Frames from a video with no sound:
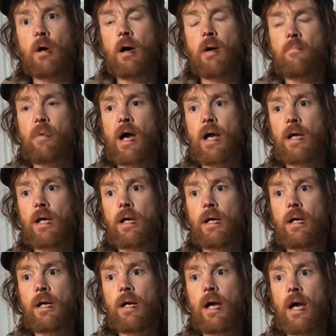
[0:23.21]
a bag
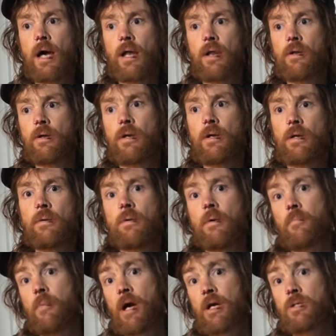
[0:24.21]
and a
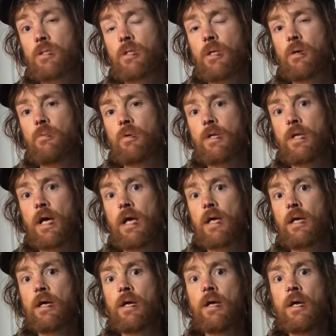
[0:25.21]
bag of stone a day.